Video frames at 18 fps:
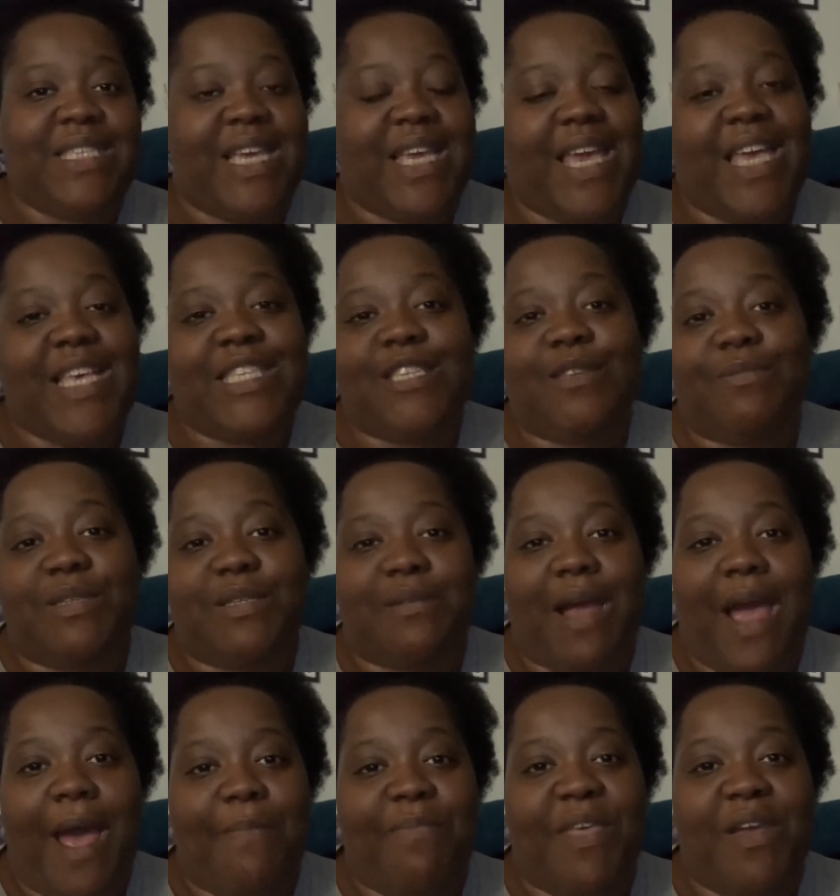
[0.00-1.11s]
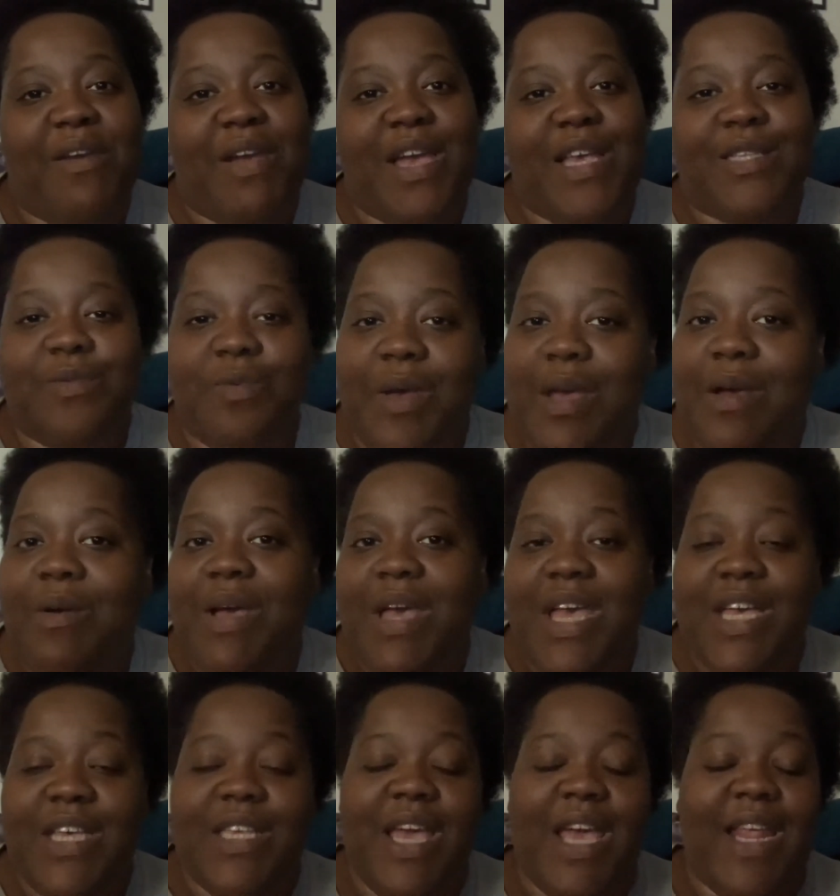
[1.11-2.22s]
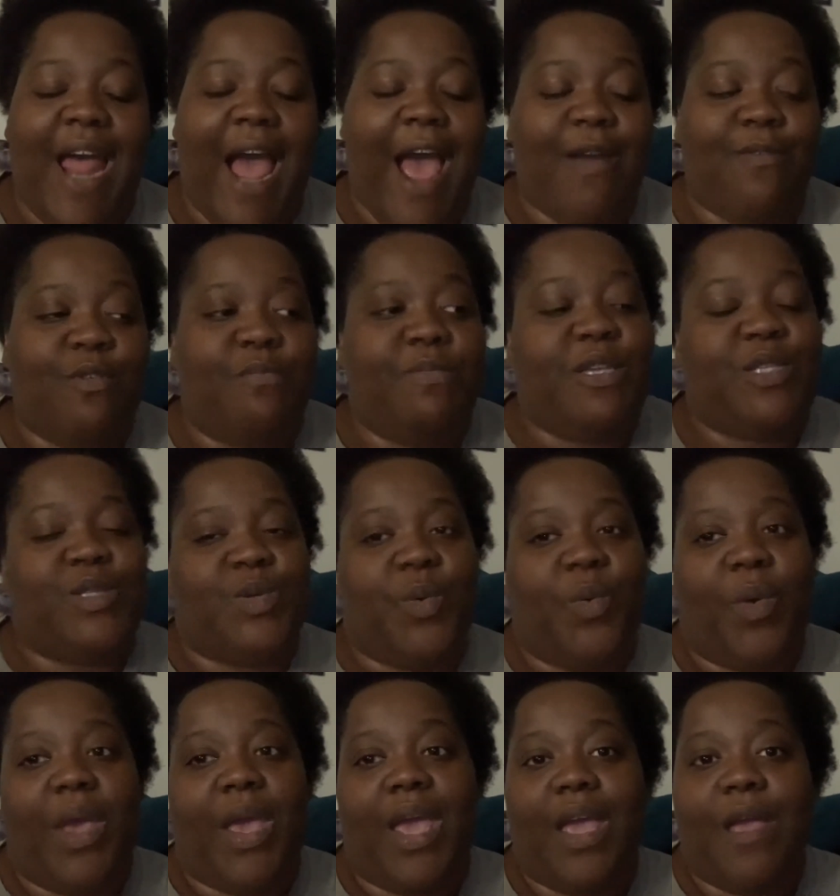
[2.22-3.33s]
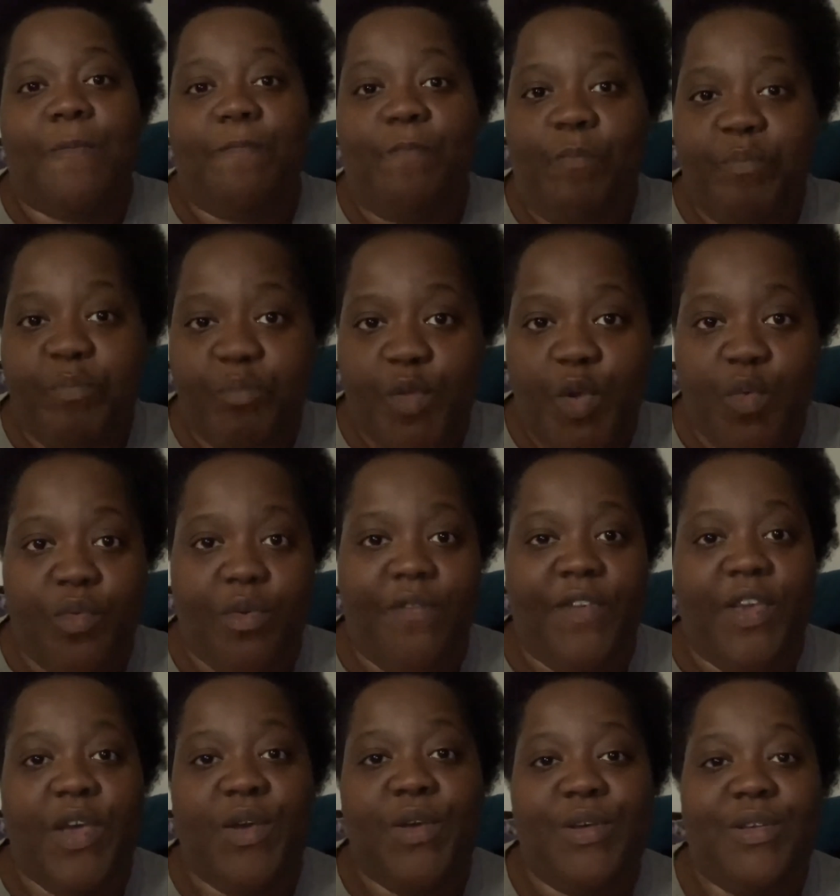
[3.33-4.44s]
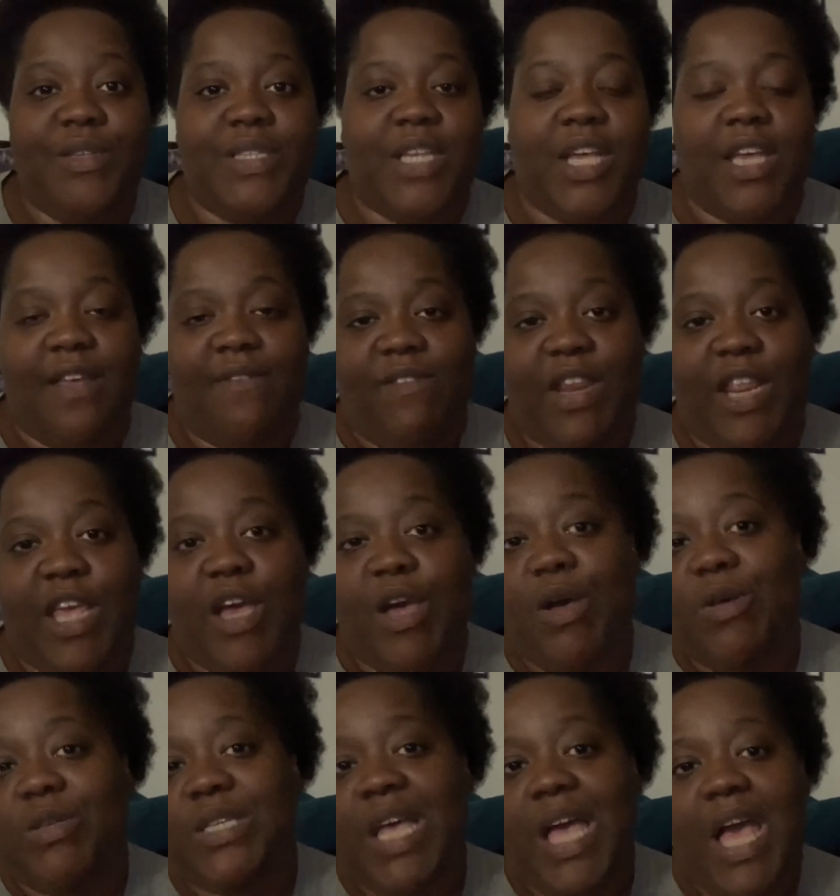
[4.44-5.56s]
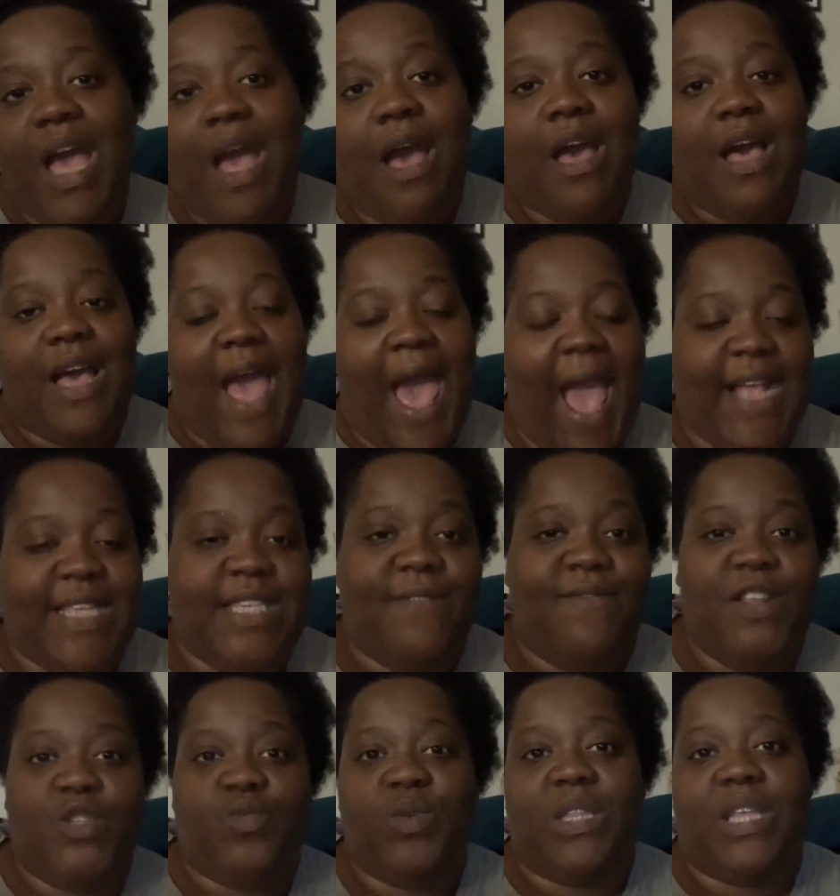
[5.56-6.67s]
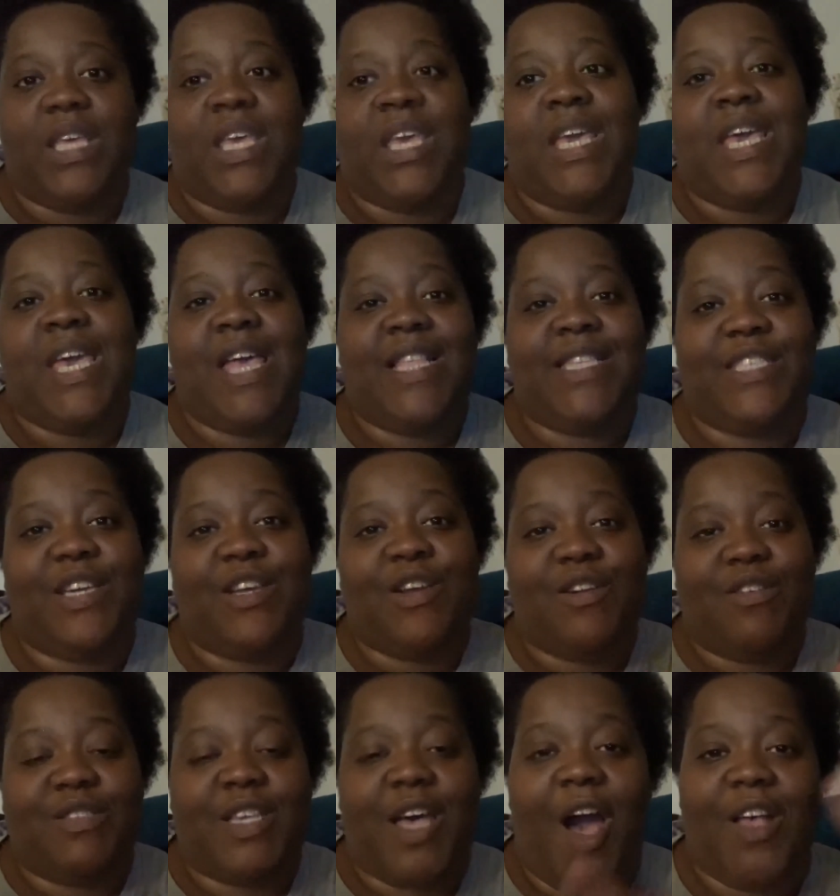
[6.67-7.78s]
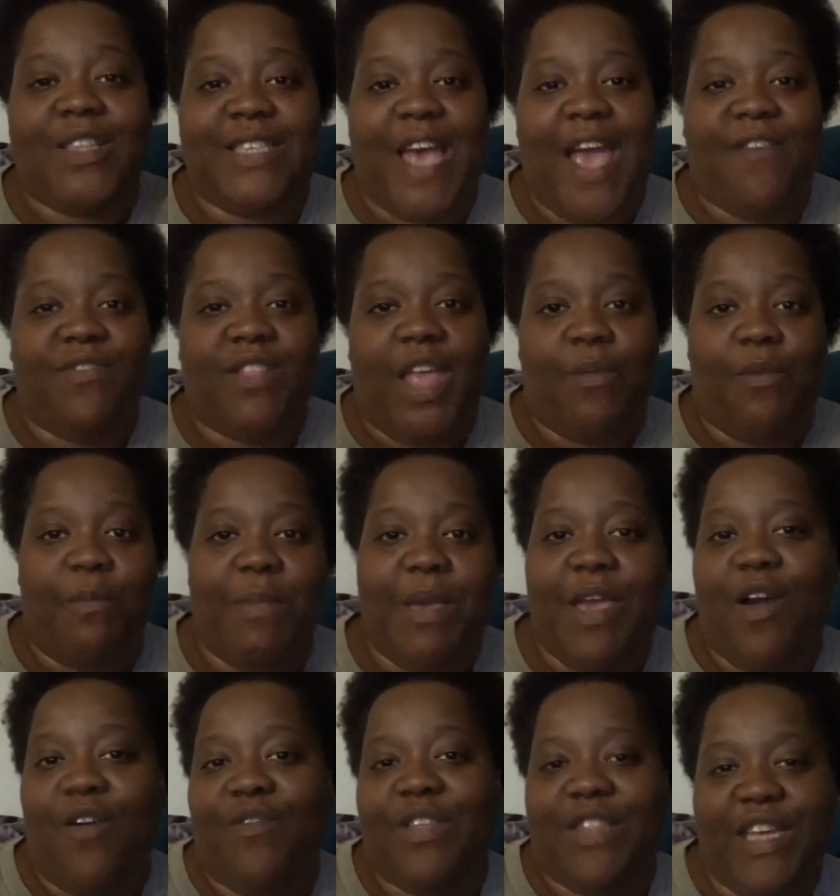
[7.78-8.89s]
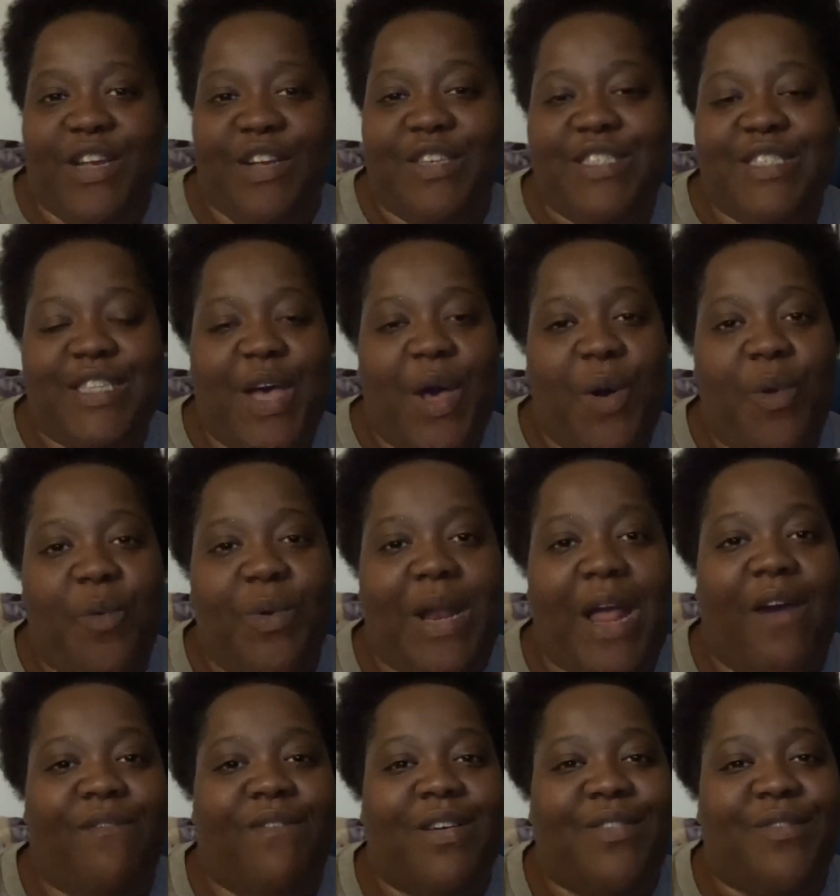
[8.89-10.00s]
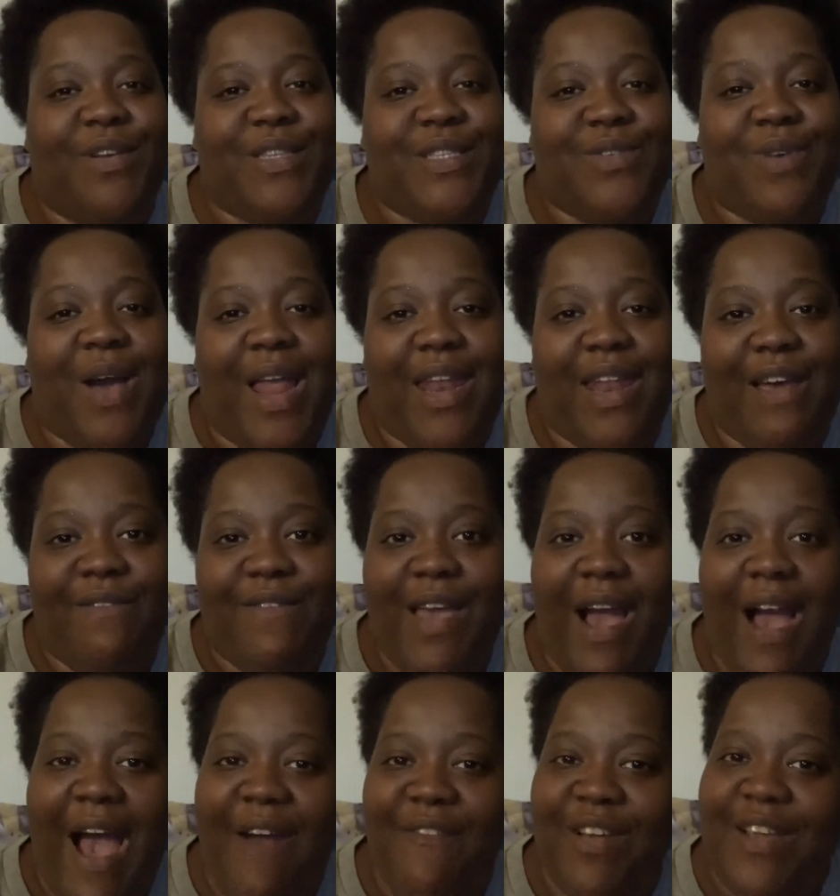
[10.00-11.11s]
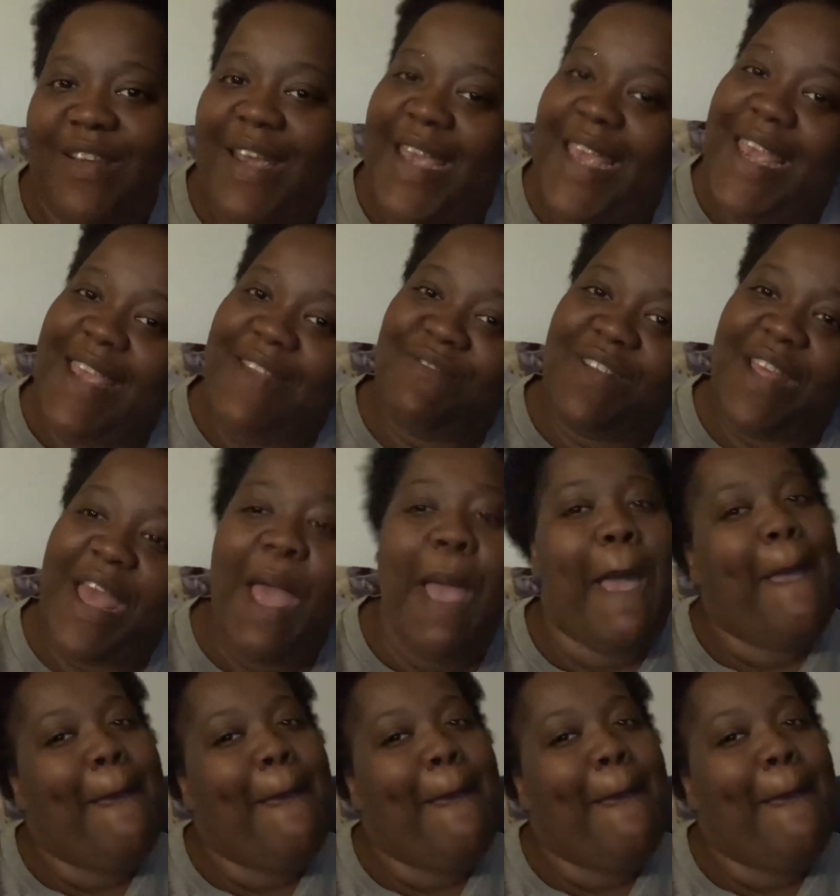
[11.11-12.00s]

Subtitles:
Den and subscribe there as well. And I will be doing reviews, cooking videos, activities with the kids, girl talks, and everything will be over there. So without further ado, I love y'all. Have a great evening.